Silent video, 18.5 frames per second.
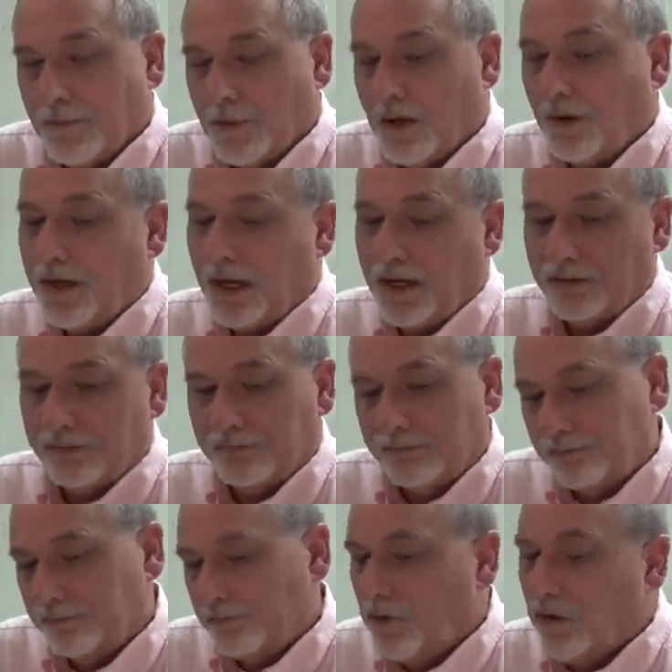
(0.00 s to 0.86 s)
Okay,
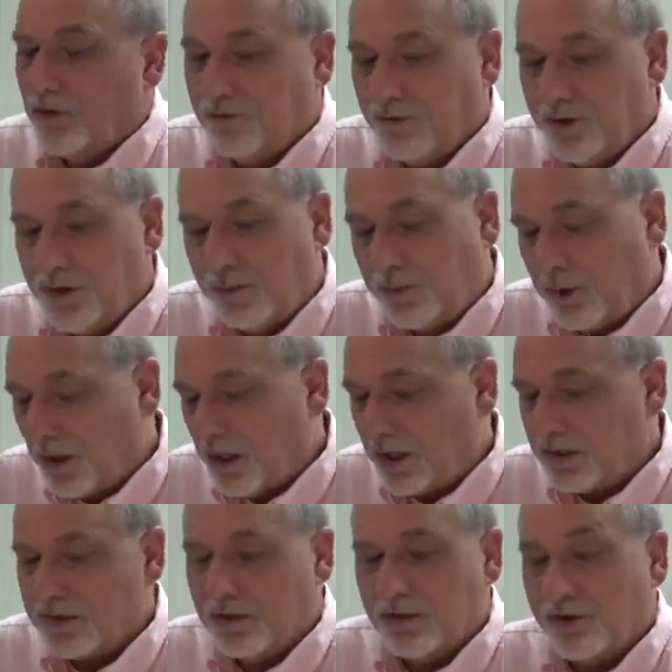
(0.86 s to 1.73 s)
hopefully you
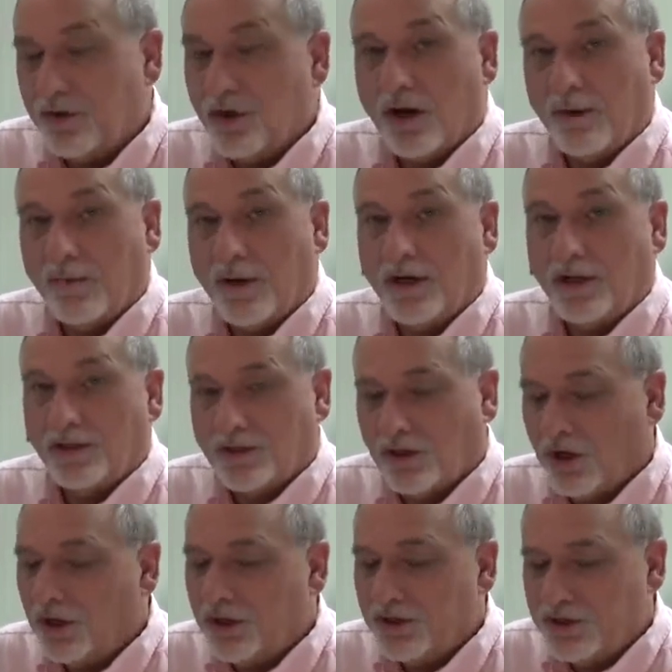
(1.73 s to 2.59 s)
paused and thought about it as
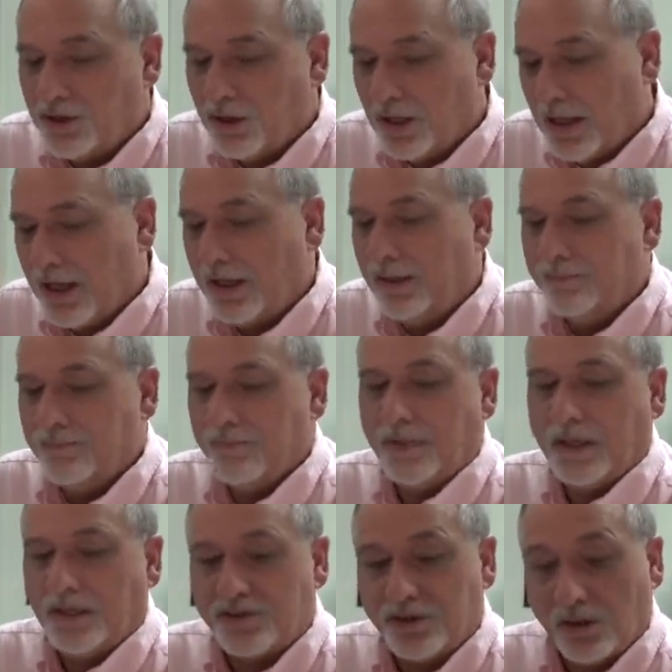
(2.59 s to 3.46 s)
long as you like,
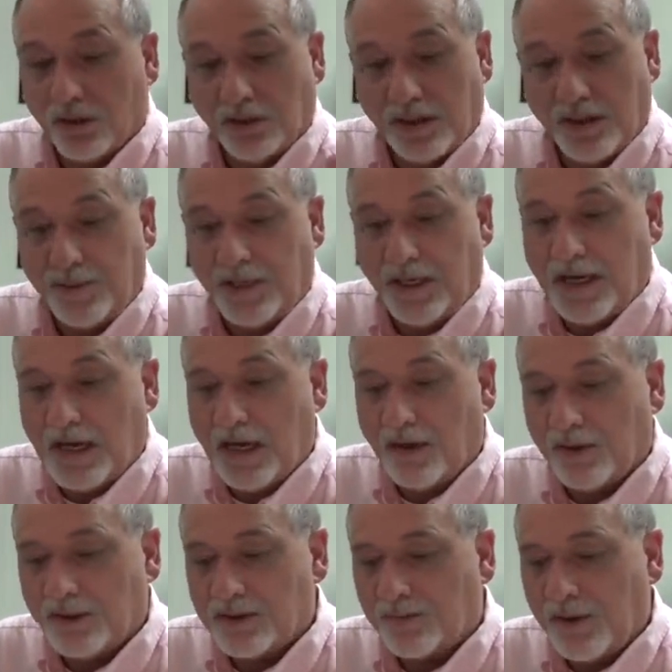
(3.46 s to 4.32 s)
so let me
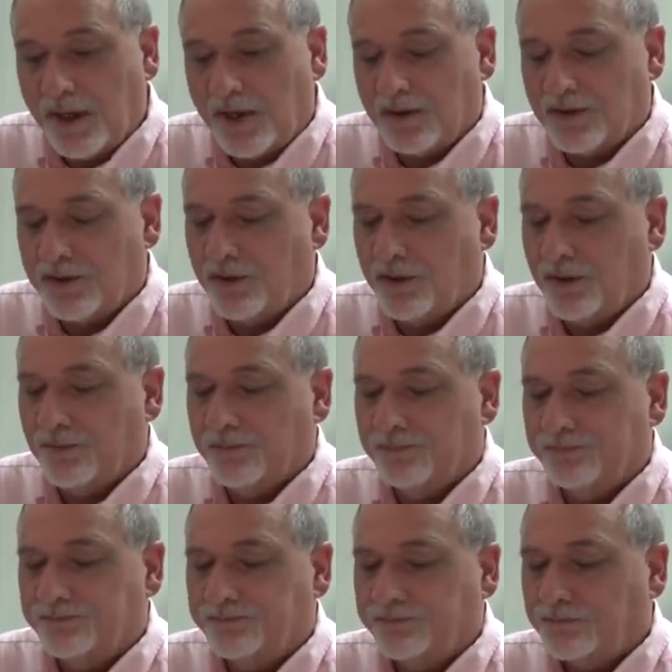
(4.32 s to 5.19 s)
now explain it to you.
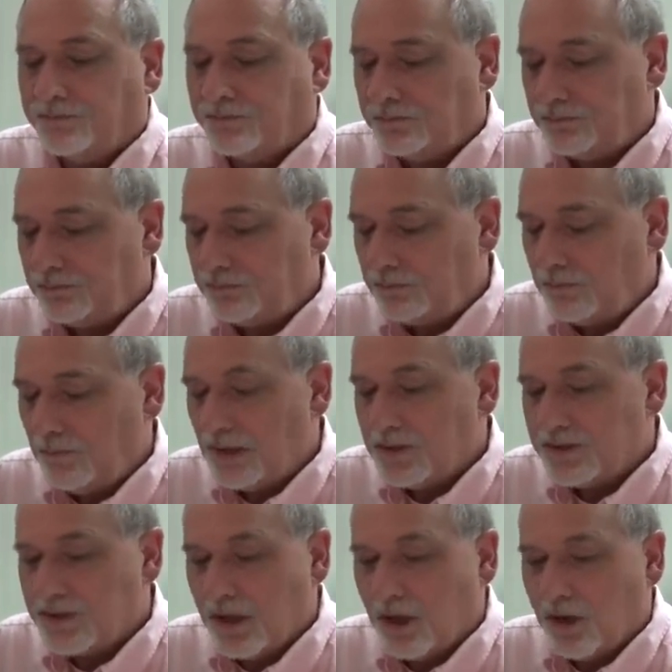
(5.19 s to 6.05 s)

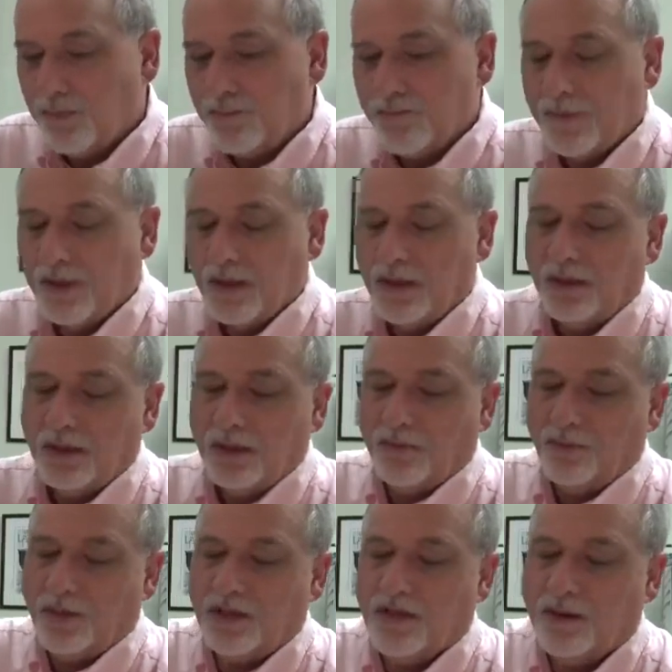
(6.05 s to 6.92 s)
So
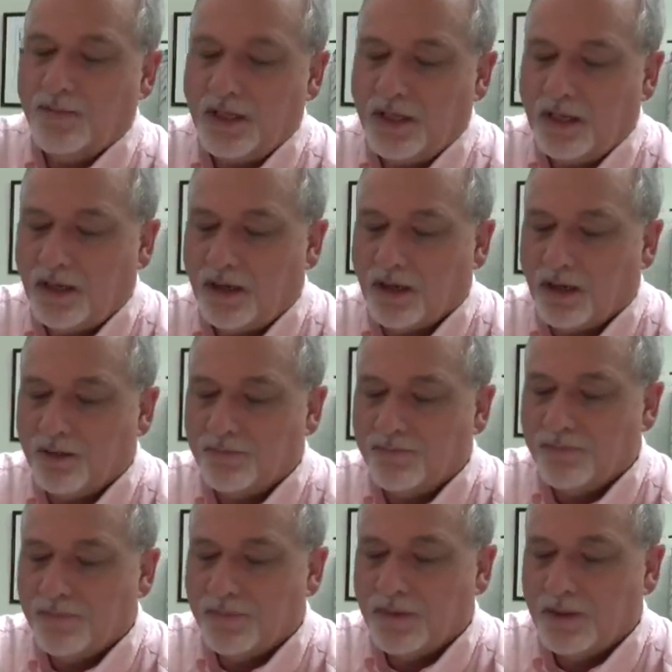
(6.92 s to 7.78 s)
we come in
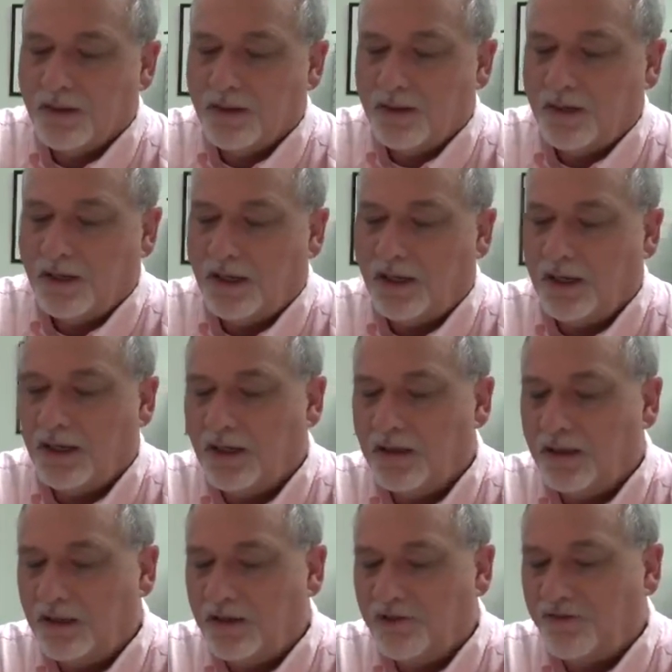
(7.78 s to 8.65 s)
here,
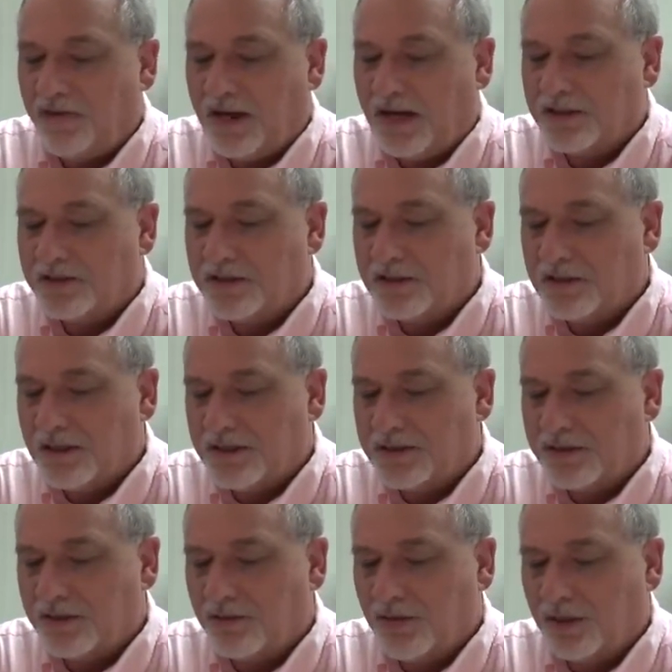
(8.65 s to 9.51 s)
and if x is
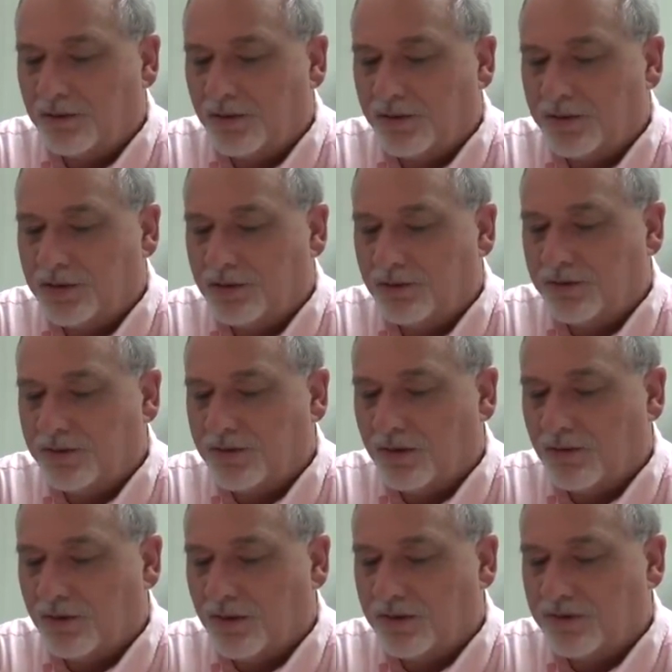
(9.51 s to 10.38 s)
less than or equal to 2, it's
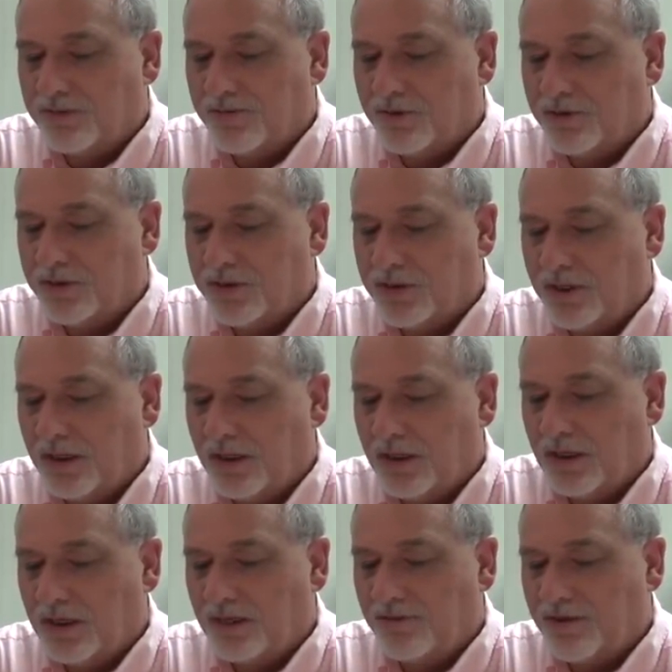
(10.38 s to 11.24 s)
going to run this first
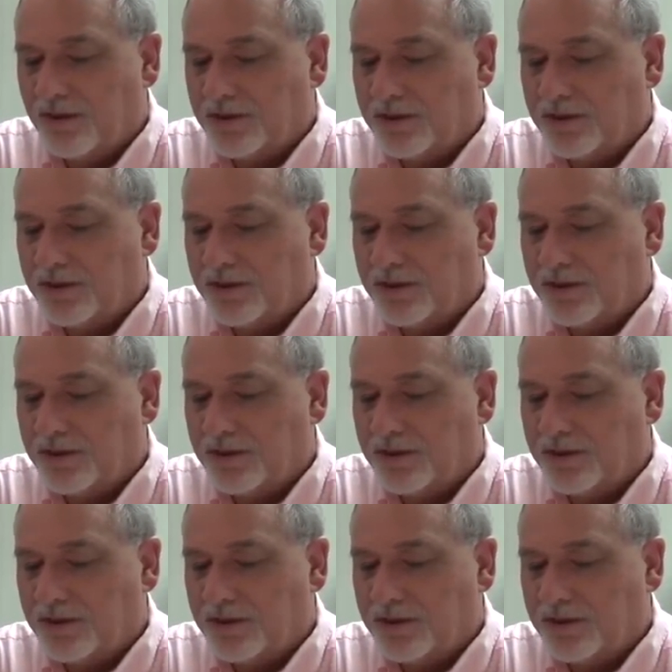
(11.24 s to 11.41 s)
thing, and if